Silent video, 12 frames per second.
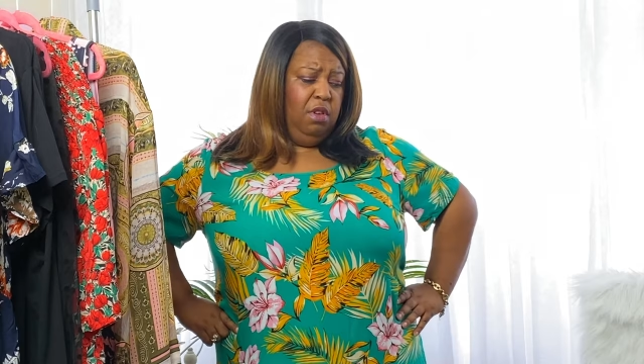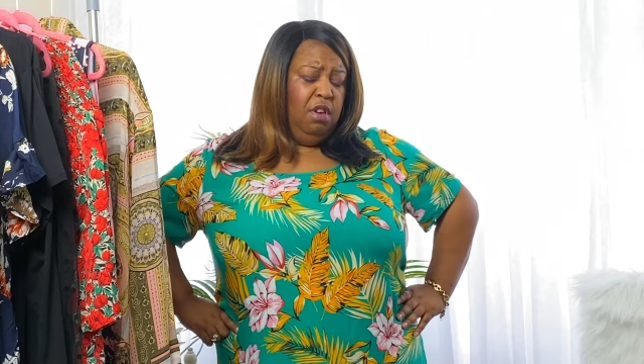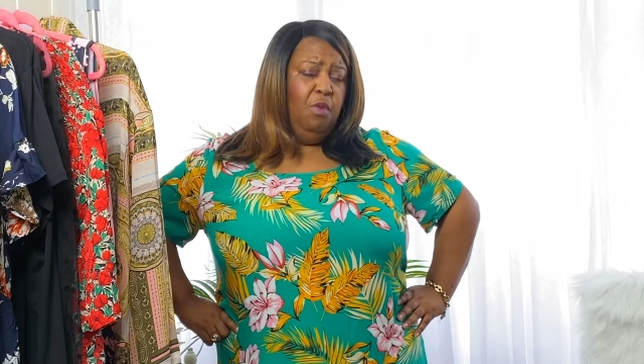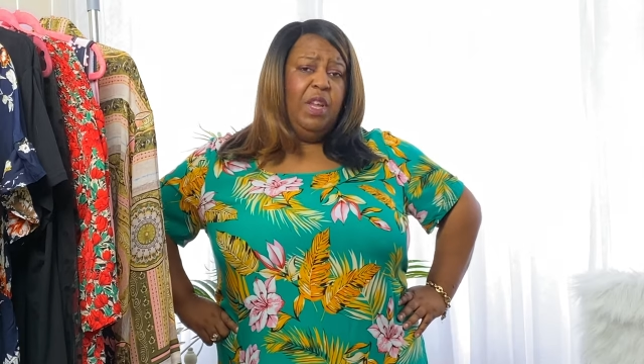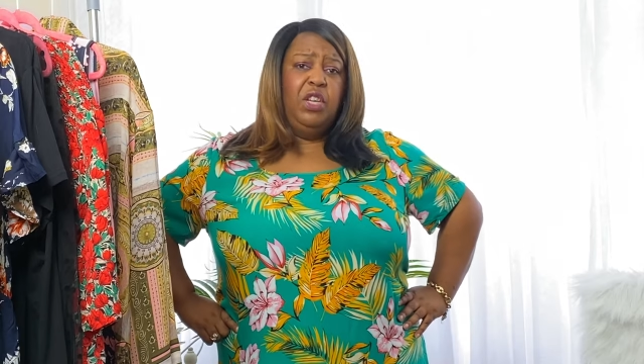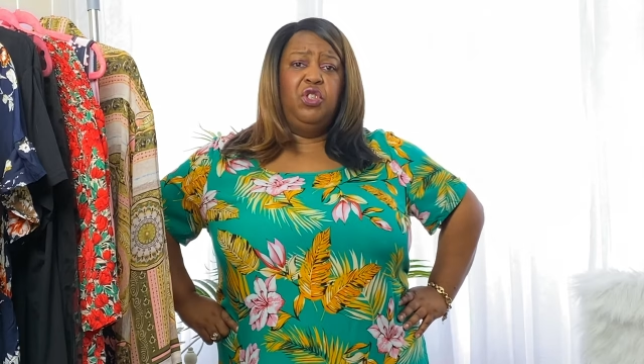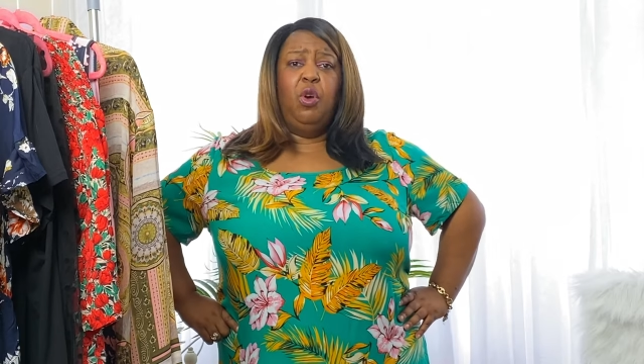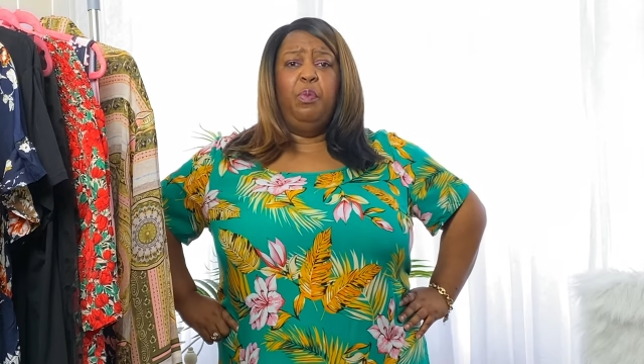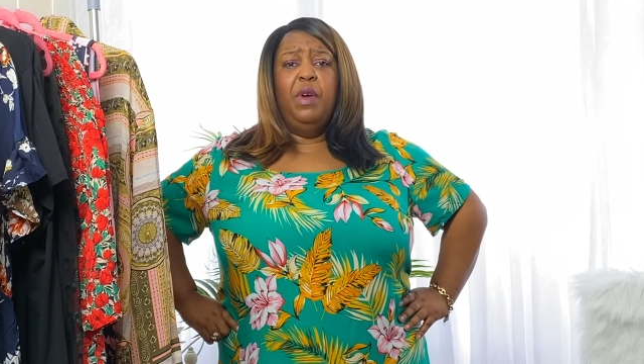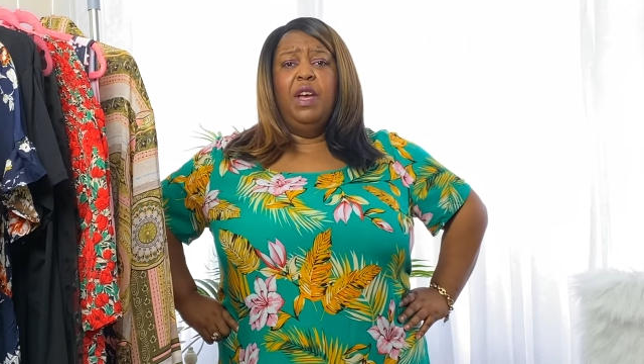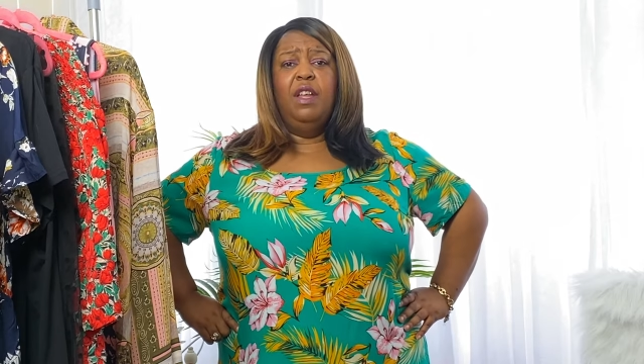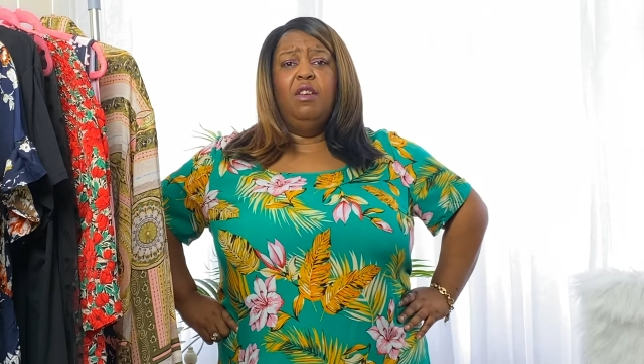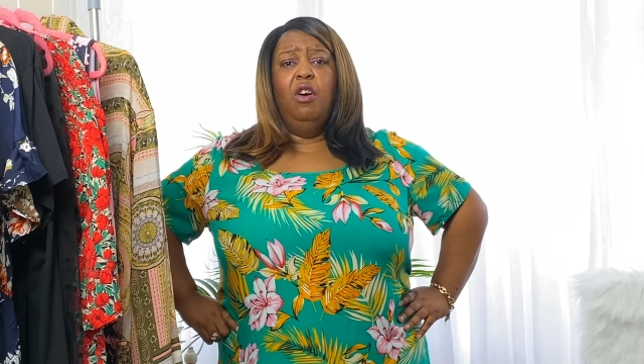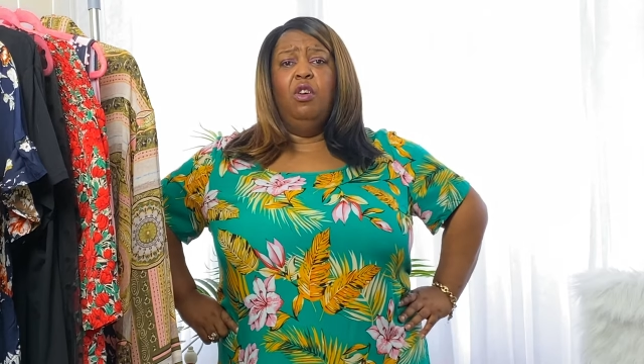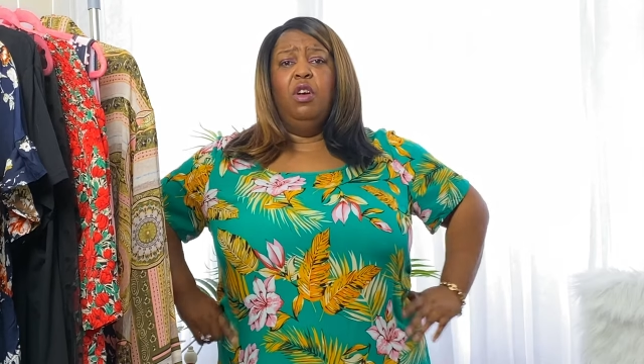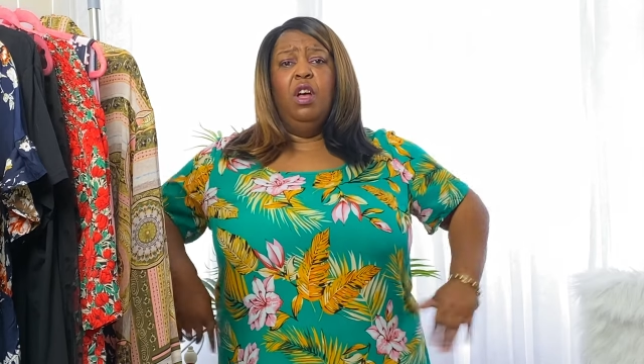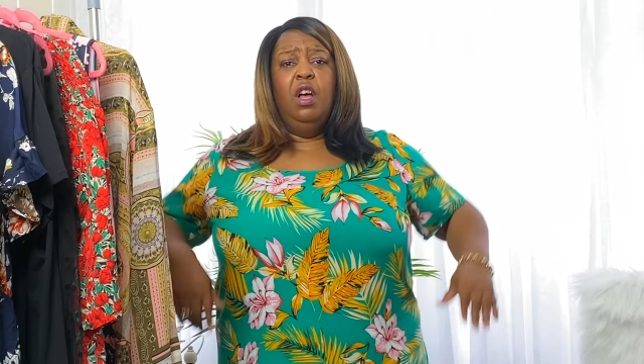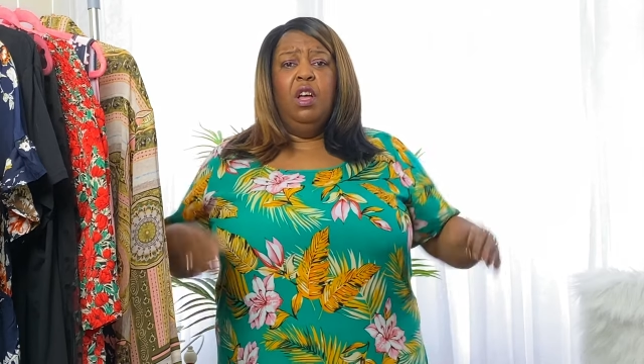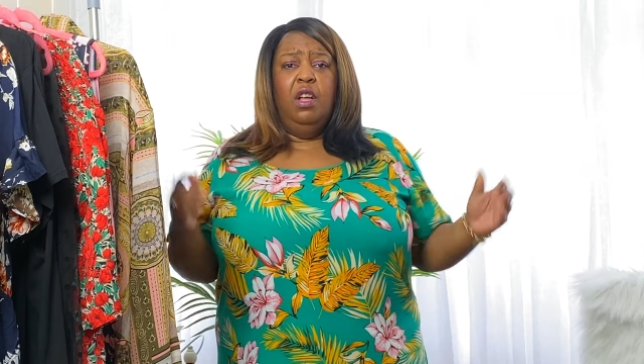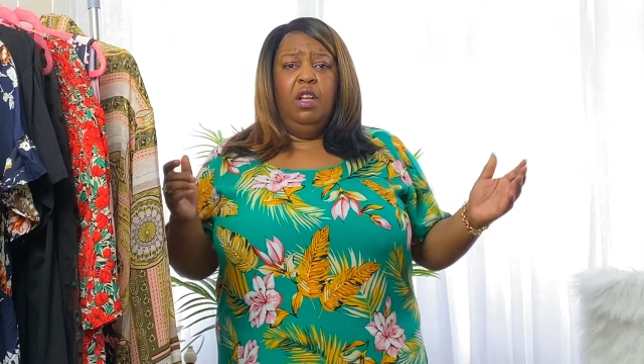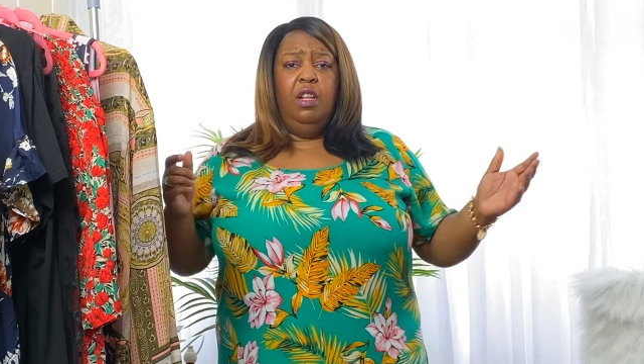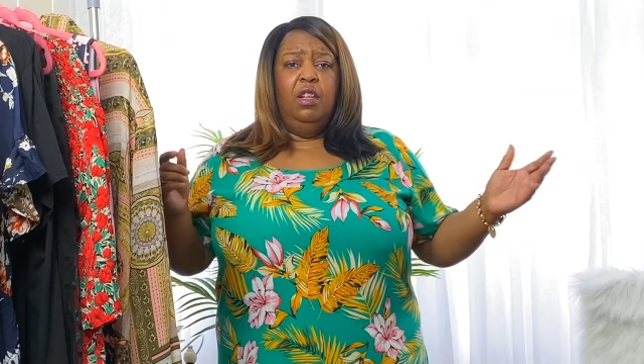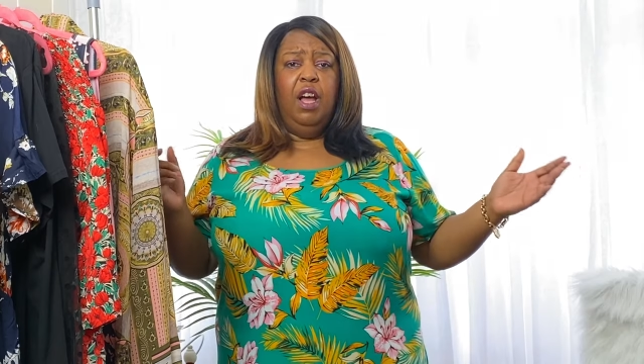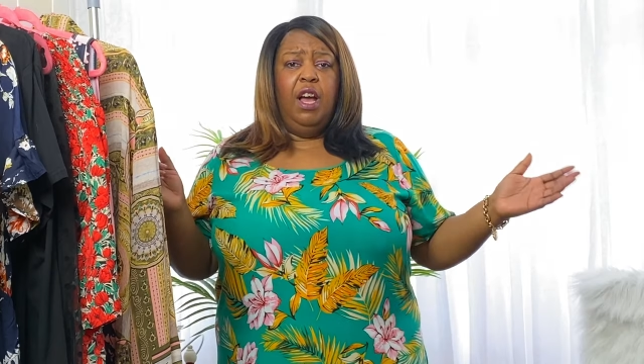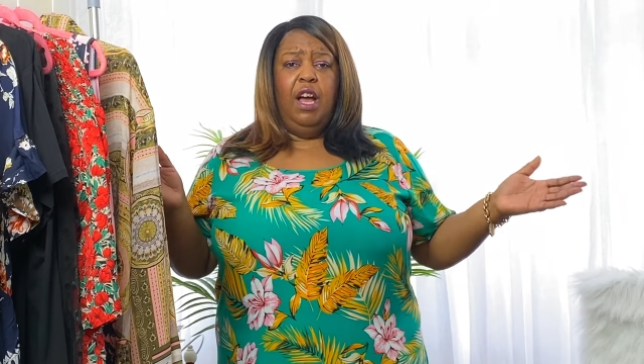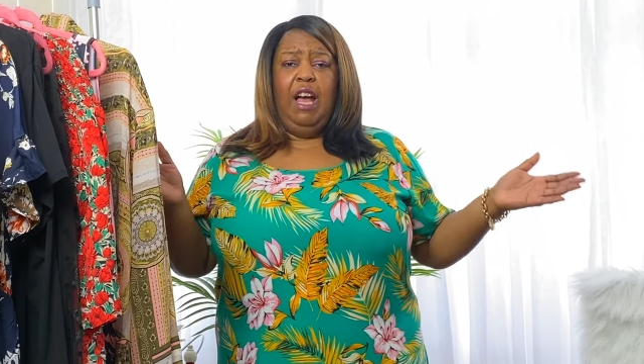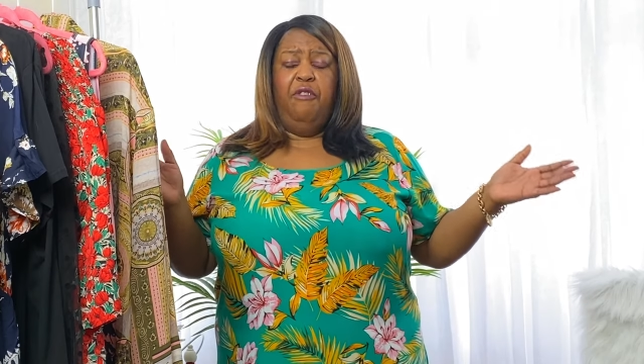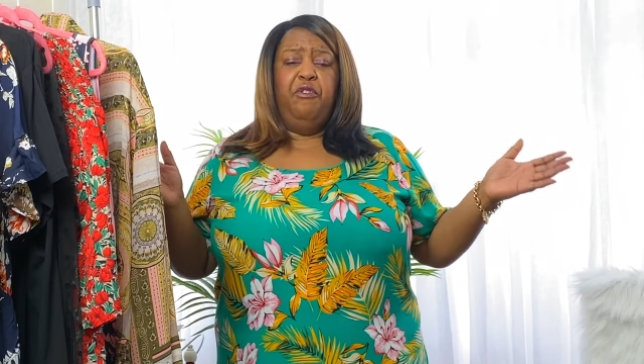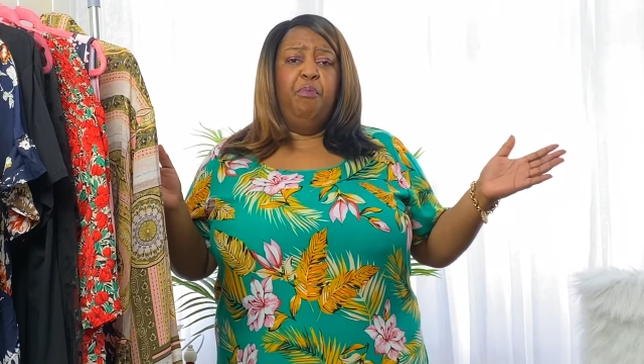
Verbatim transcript: you could wear it shopping or out